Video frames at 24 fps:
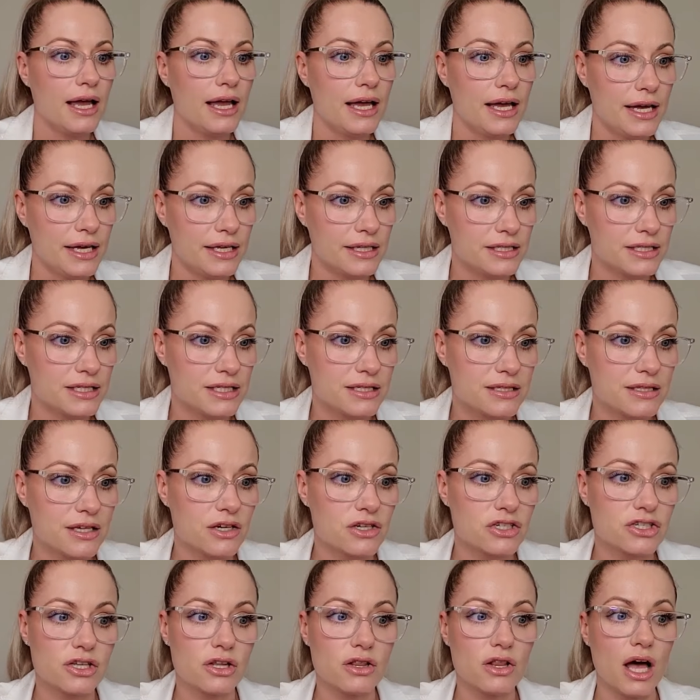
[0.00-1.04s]
it's
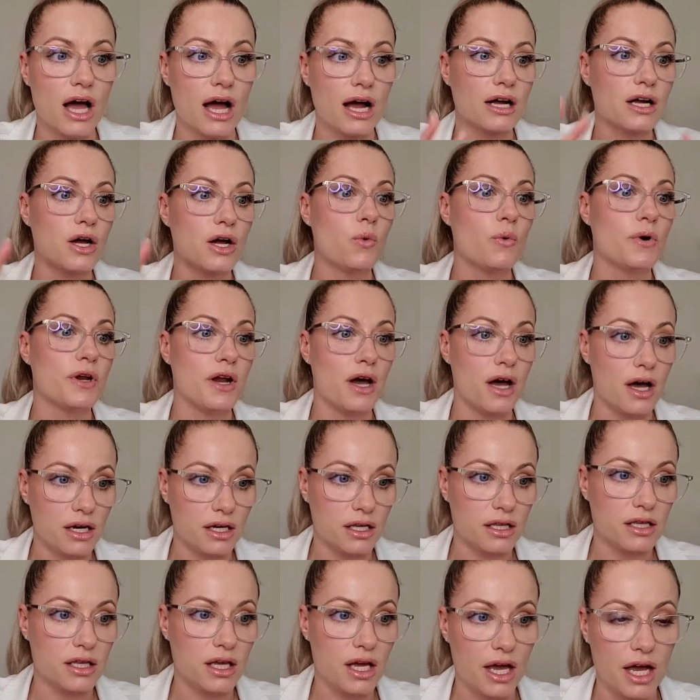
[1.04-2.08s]
there's a lot going
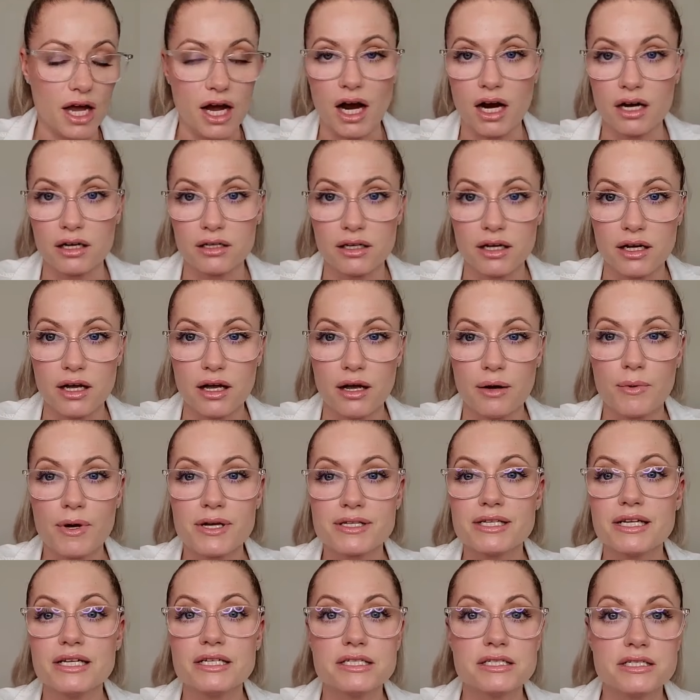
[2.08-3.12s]
on in the air
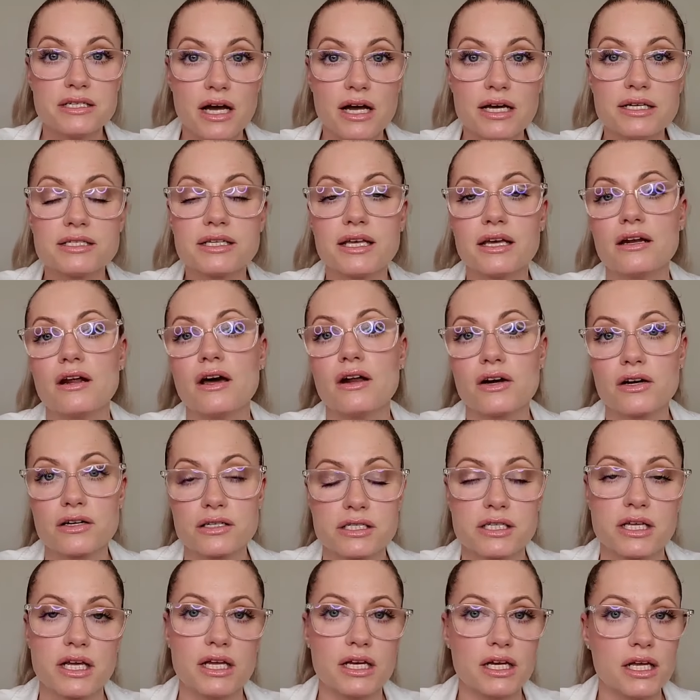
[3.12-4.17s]
because it does get on
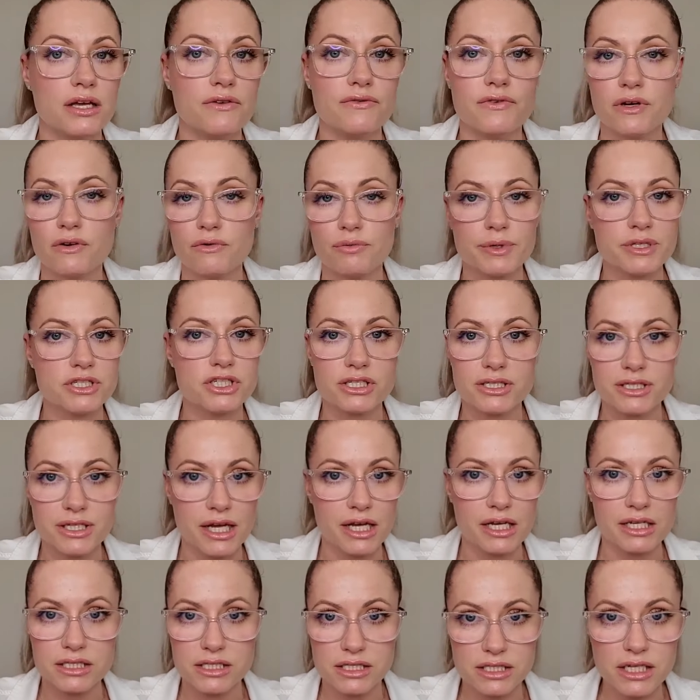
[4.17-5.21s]
our skin even if we just
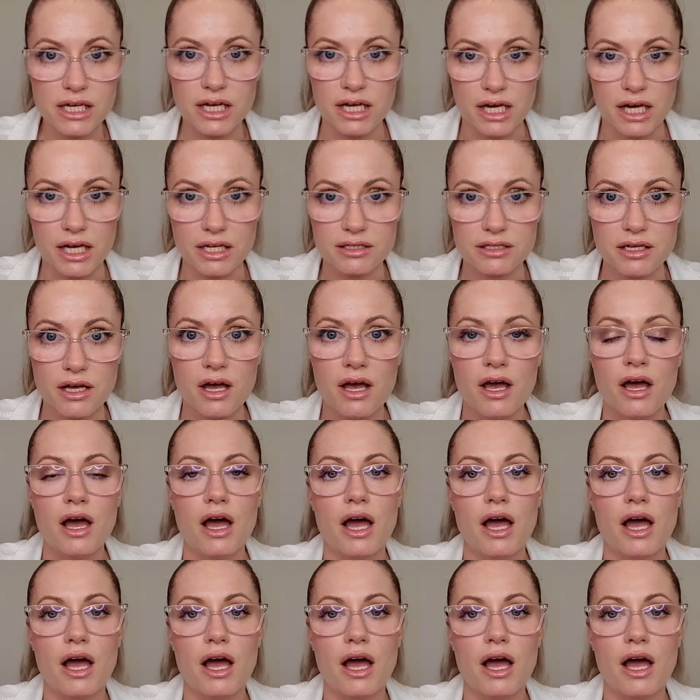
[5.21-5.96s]
can't see it.